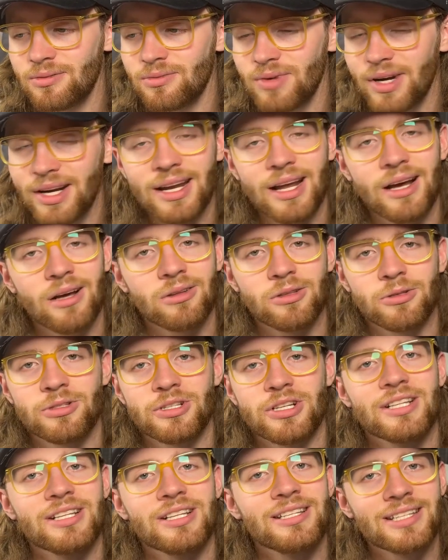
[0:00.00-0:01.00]
right now
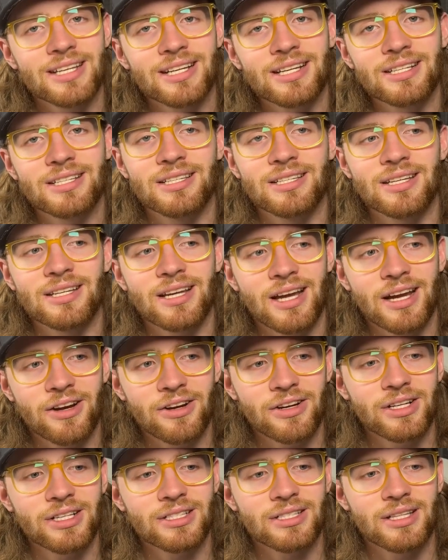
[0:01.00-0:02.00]
those are the 6
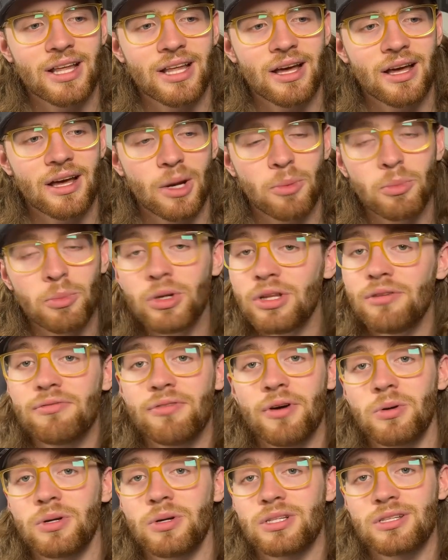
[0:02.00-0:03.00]
areas that I'm really
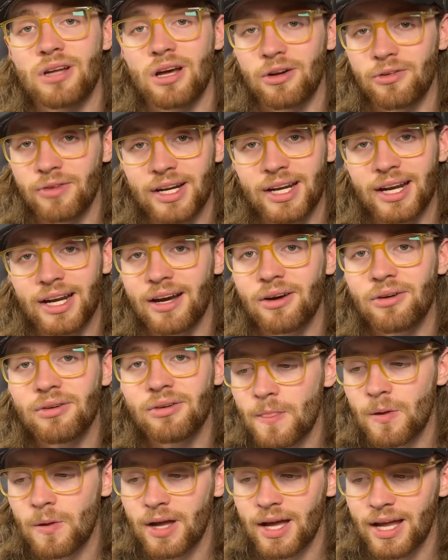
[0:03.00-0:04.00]
focused on right now.